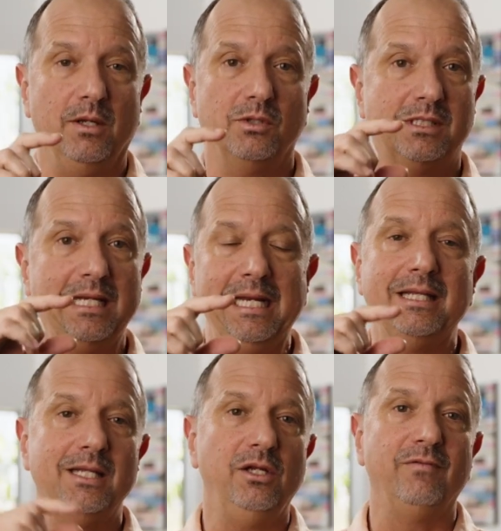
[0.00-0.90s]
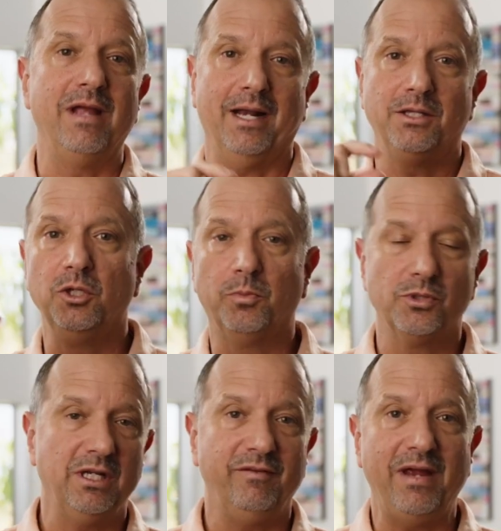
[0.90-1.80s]
stating that you've got a
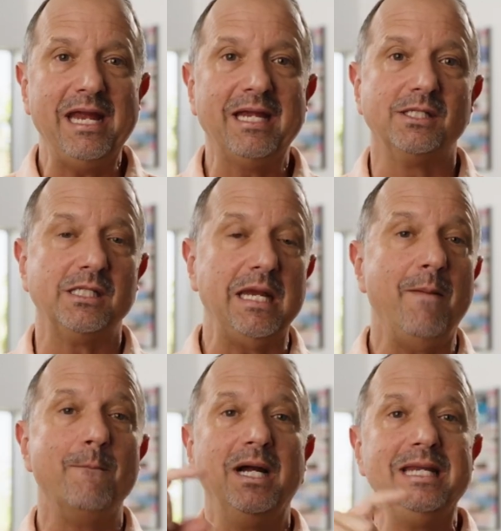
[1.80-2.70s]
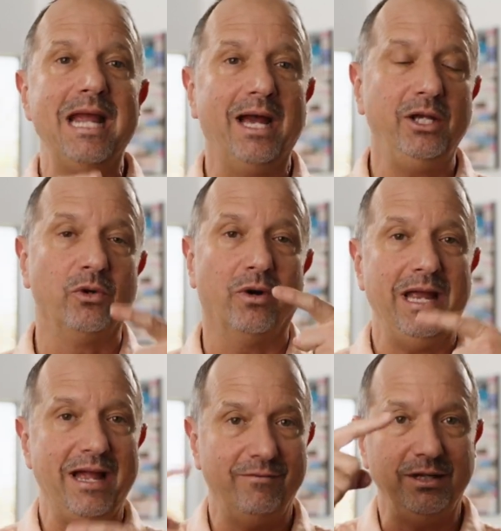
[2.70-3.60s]
2% vacancy, but yet you're
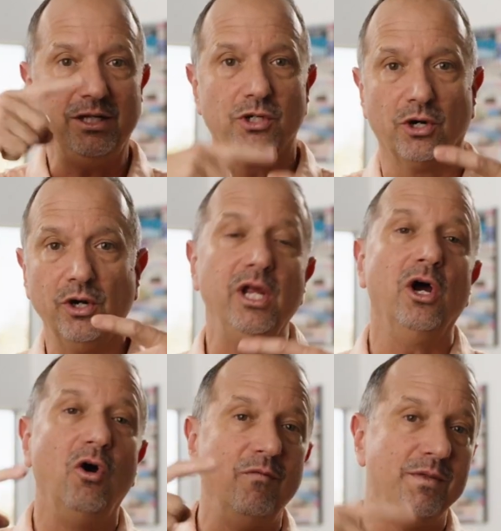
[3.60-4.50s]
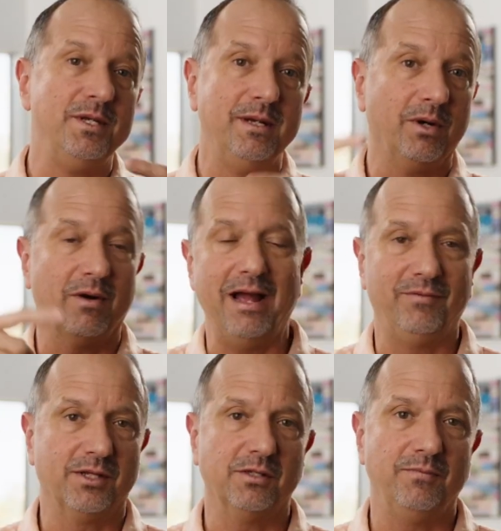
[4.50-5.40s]
heavily turning over the
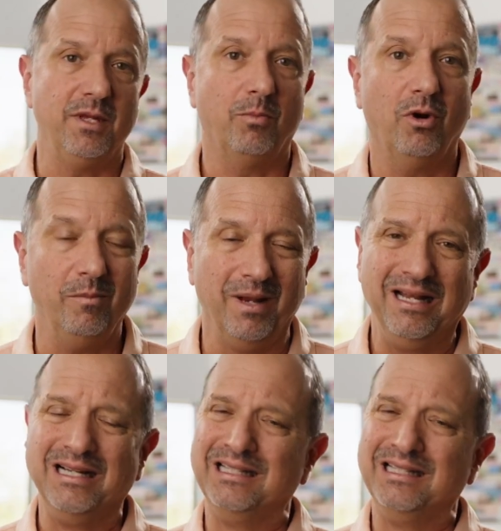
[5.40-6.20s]
demographics of the apartment,